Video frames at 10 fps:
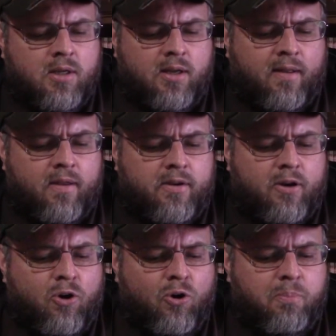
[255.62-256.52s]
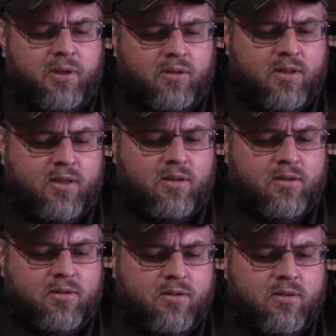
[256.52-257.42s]
and then hoping that
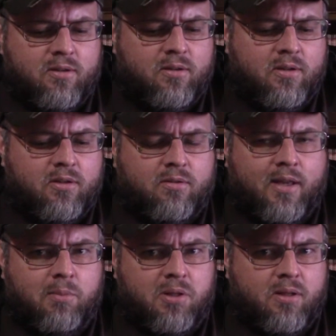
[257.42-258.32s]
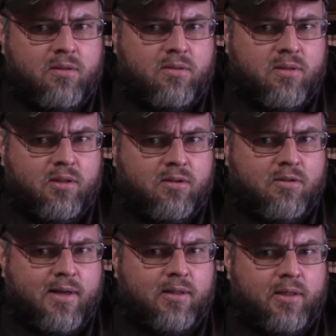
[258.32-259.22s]
you're aiming the thing
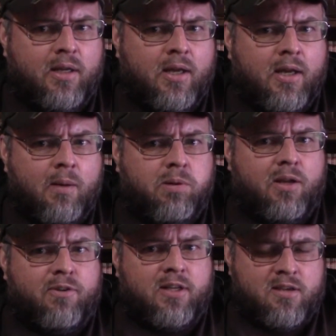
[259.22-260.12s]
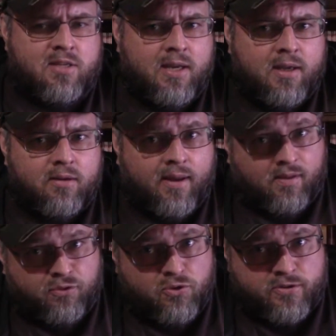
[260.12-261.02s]
correctly. But if it does hit and
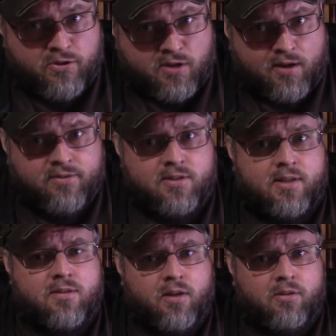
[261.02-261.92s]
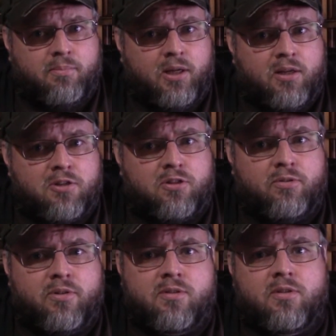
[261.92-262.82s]
the fuse goes off, because that's the other big
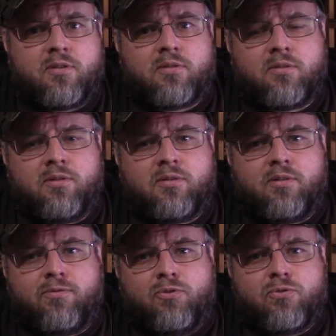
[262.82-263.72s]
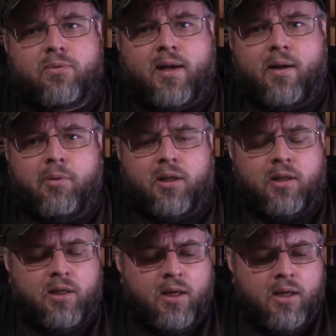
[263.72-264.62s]
issue is the fuse reliability.